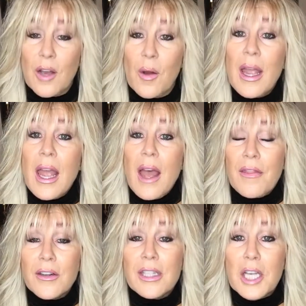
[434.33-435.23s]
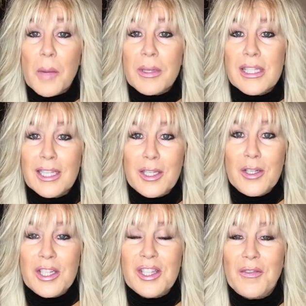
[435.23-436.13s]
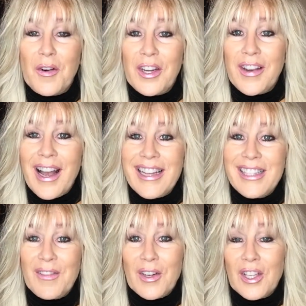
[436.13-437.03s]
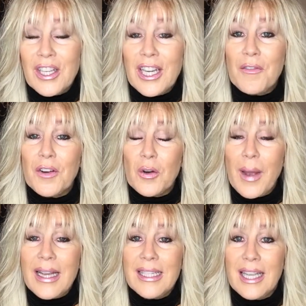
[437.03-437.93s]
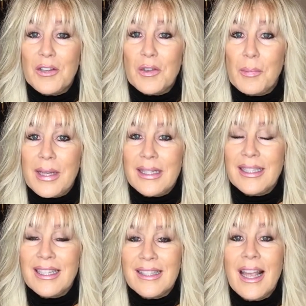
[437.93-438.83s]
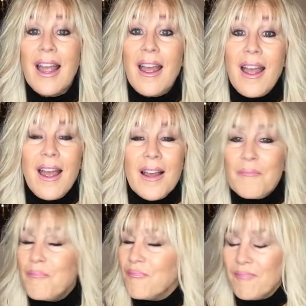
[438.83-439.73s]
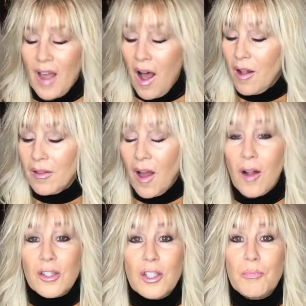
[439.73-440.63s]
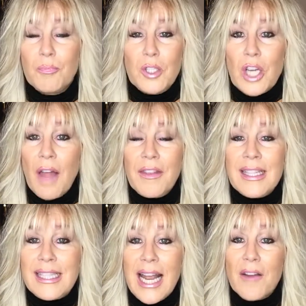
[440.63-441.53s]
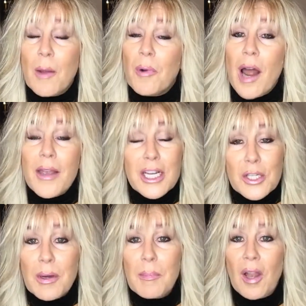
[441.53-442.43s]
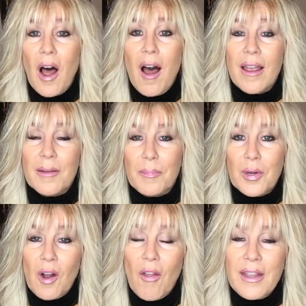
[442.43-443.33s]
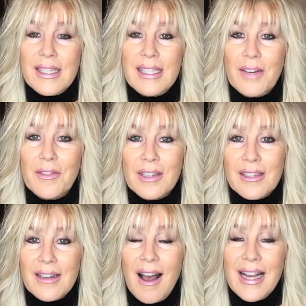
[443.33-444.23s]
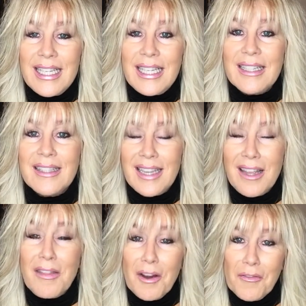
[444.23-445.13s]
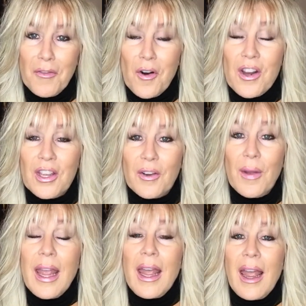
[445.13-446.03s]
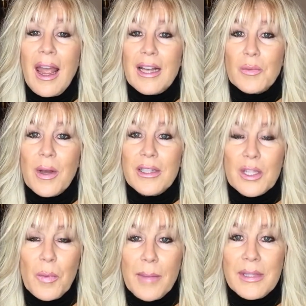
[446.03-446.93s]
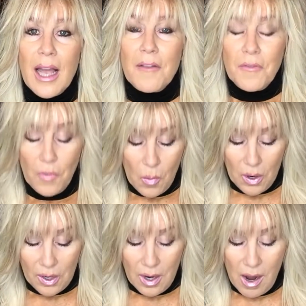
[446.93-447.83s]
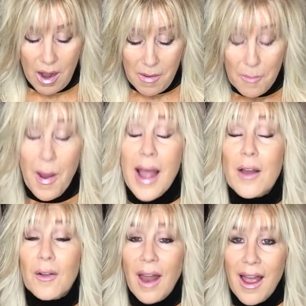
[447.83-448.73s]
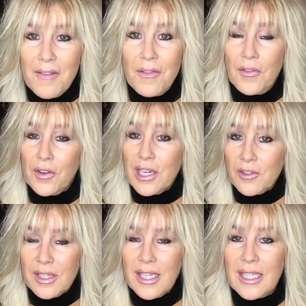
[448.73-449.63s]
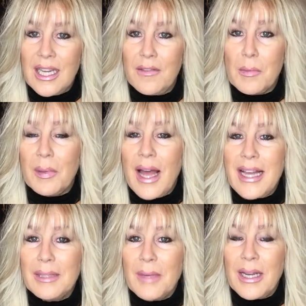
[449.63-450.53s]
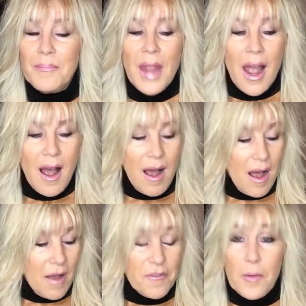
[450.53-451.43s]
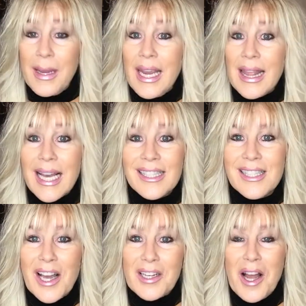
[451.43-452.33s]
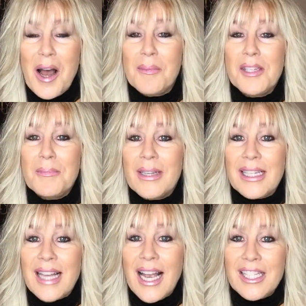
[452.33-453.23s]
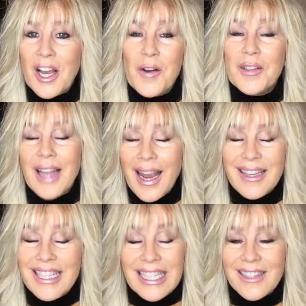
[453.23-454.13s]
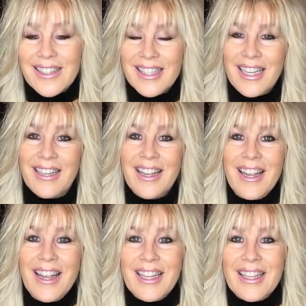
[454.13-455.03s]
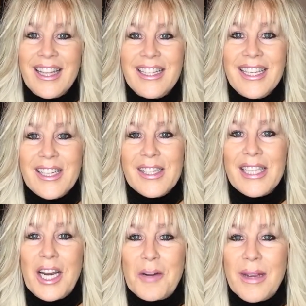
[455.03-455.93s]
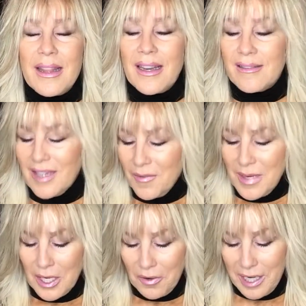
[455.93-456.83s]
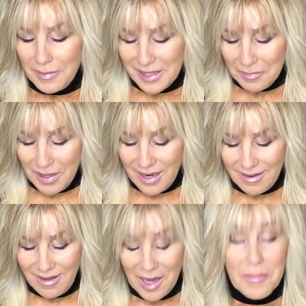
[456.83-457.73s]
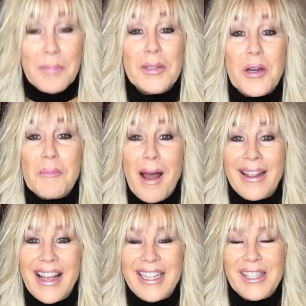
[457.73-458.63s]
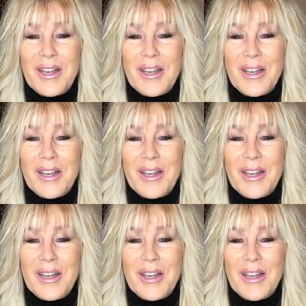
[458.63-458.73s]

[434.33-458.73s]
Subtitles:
So there's a couple solutions for you guys. If you're looking for a way to get into a business, I'll jot these down. I'm probably going to do a blog and put all these different ideas in there for you, as well as the website for BioLife if you're interested in giving plasma. For me, that's not an option because I don't like needles. The needles scare me. They give me the creeps, but a lot of people don't mind that.